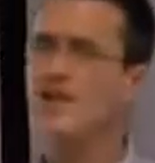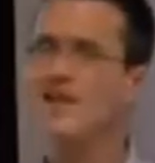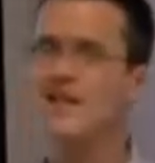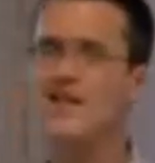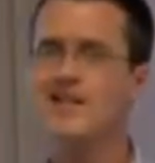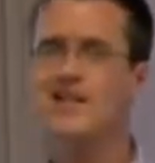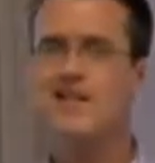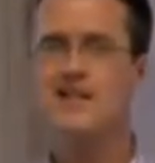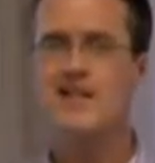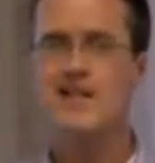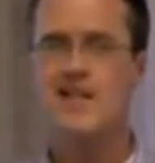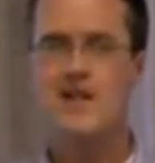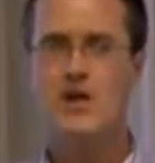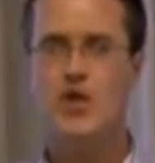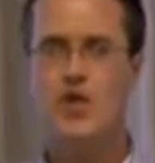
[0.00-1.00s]
that it is
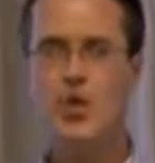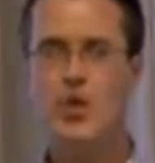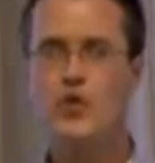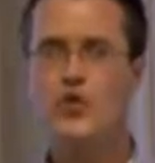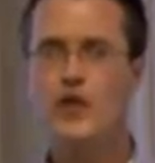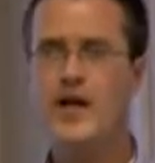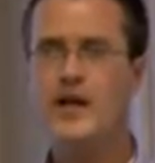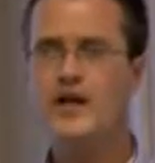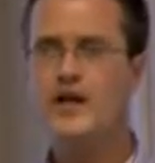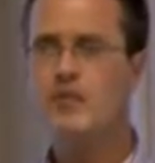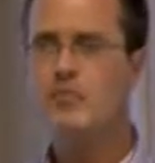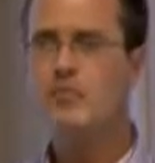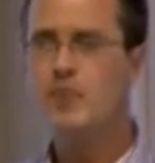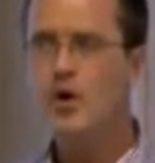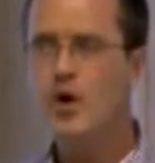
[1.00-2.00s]
already
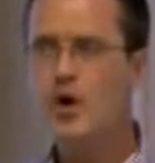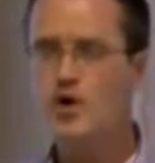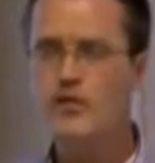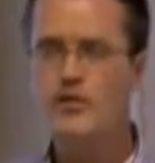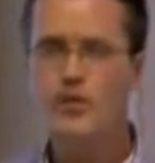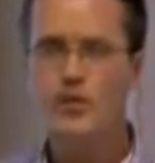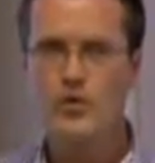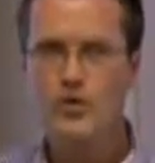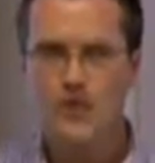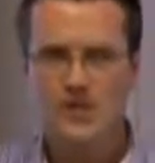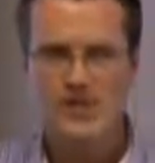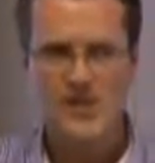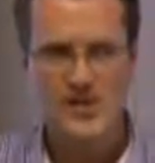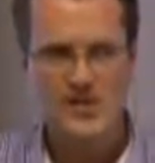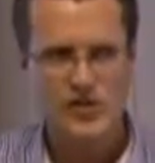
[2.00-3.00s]
part of the
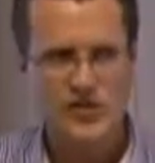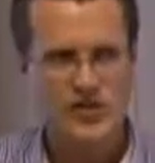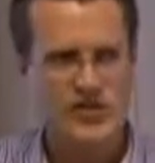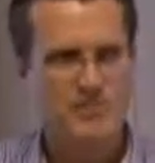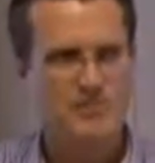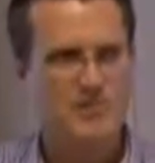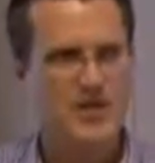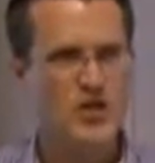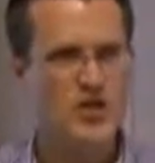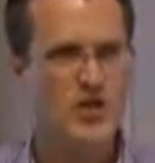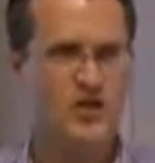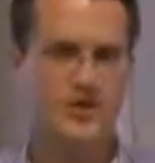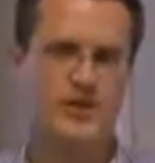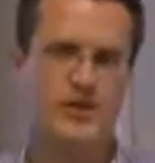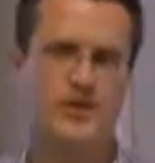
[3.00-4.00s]
organization's
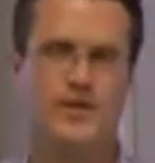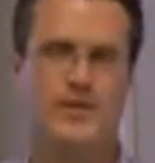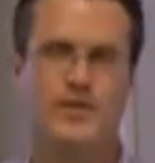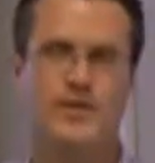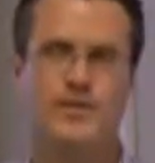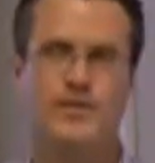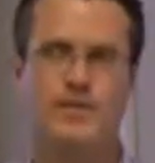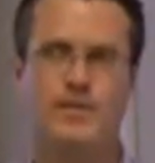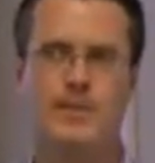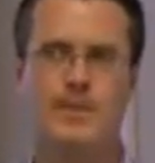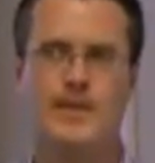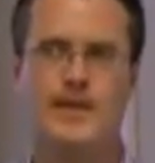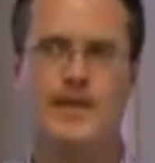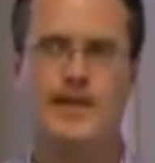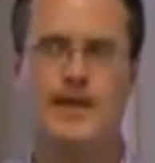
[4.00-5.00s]
mission.
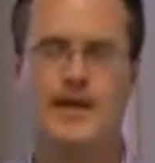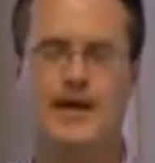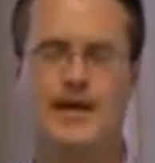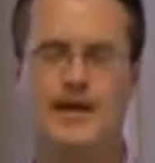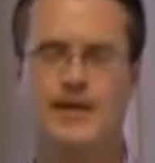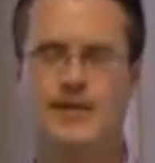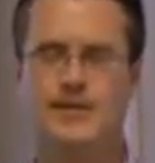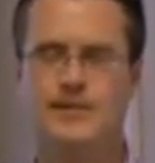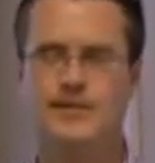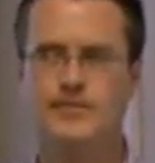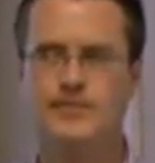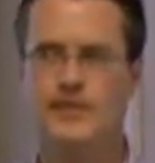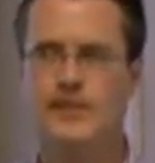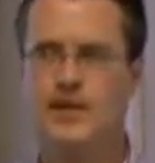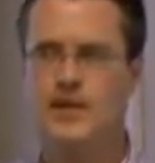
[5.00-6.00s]
Okay,
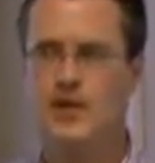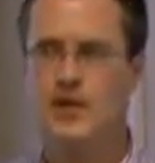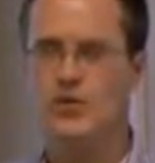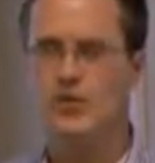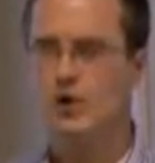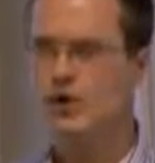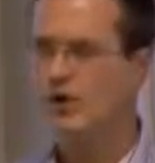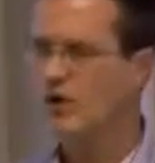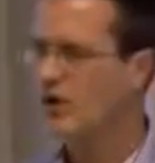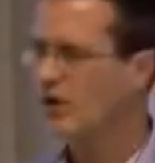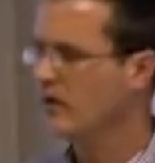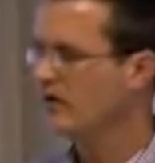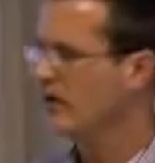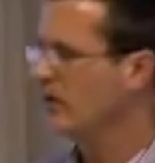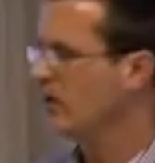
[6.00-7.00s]
and we'll look
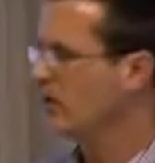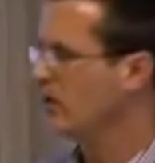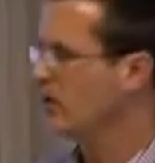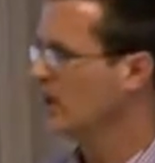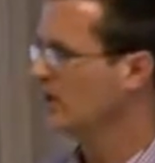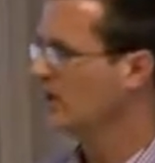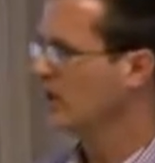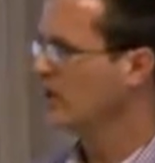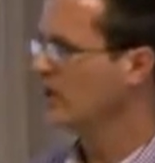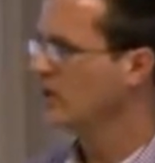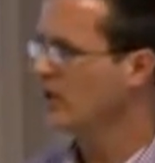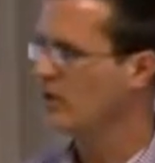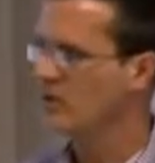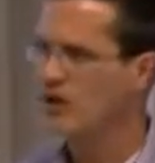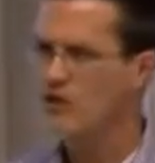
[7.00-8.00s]
at a video clip on
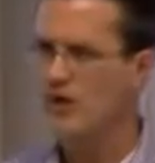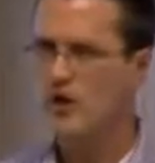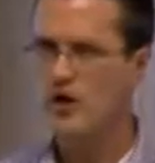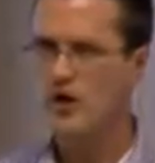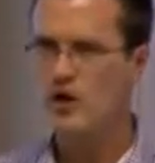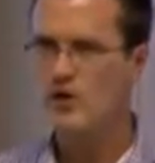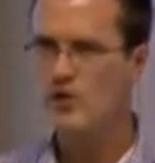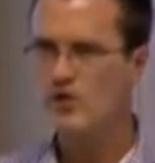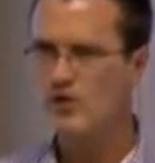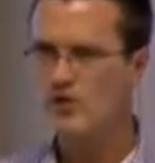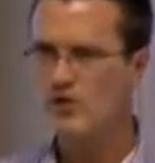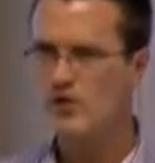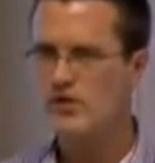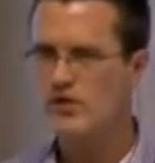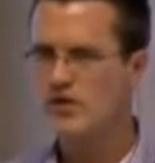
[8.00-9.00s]
Coca-Cola
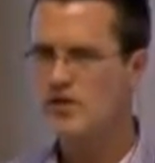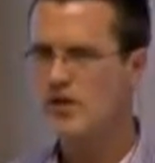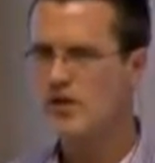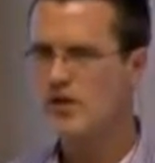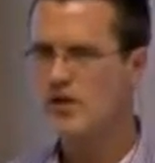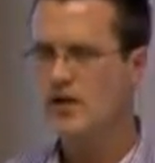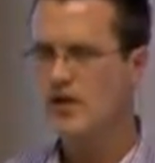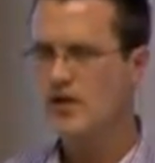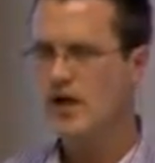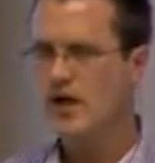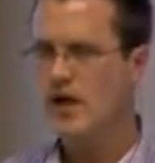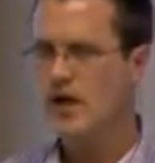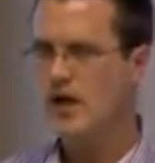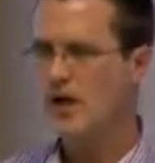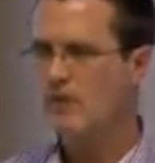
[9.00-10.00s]
just to see
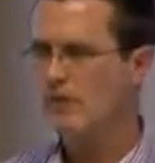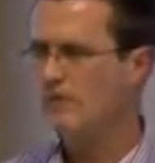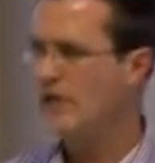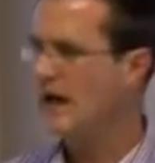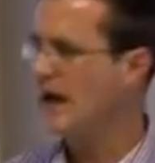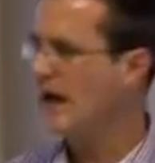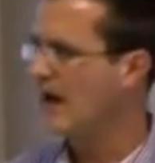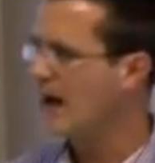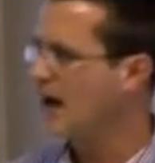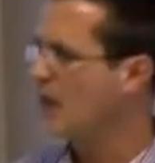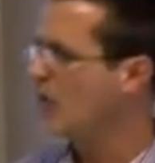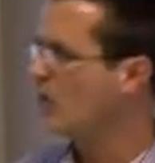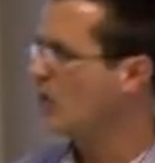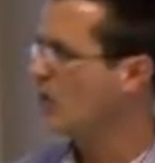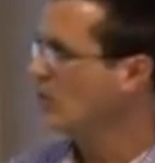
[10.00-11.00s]

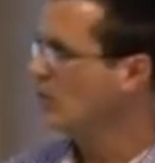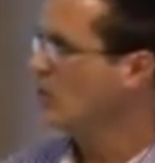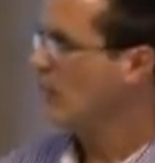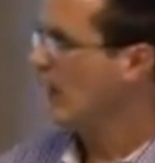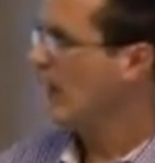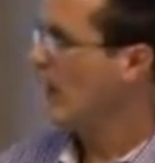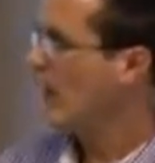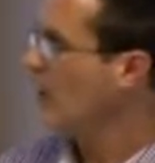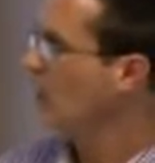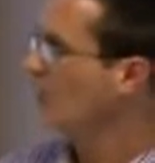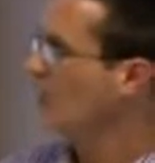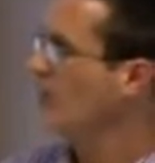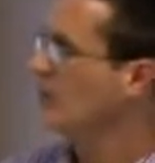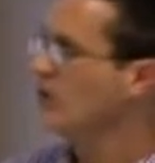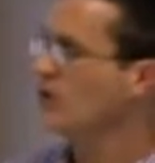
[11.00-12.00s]
how
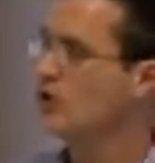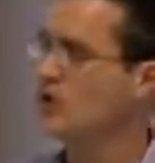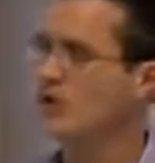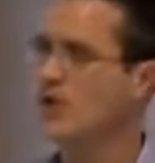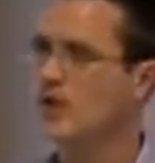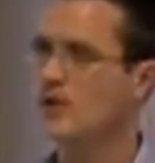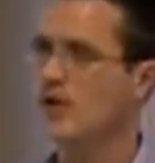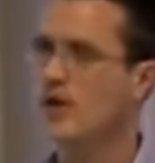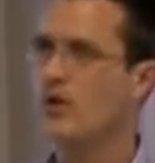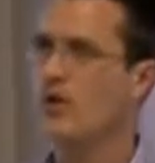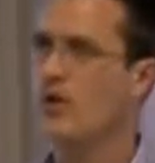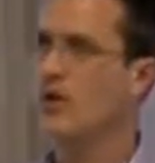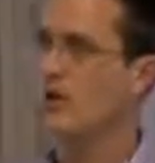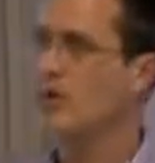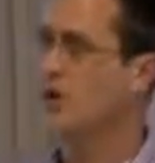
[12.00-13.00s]
they can do it, and
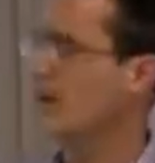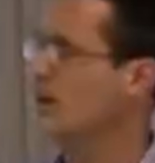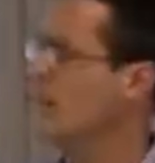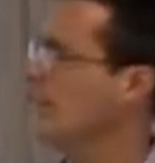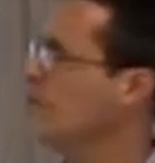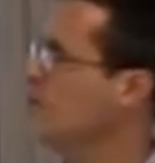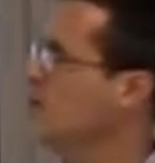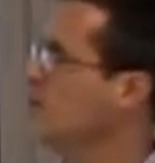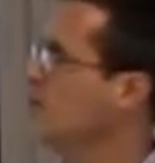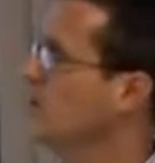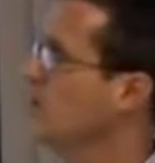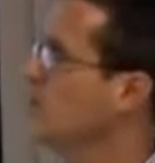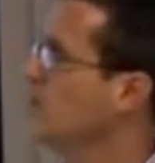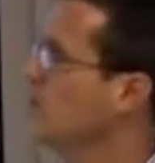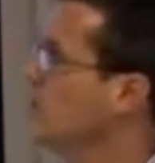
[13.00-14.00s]
also at their
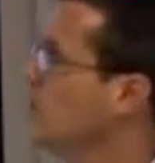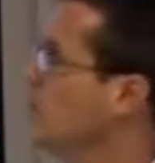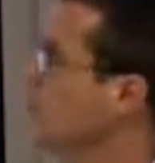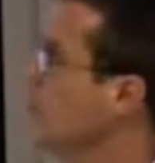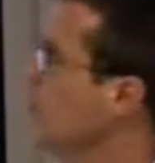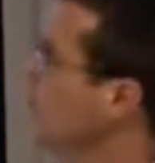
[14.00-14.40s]
mission and vision.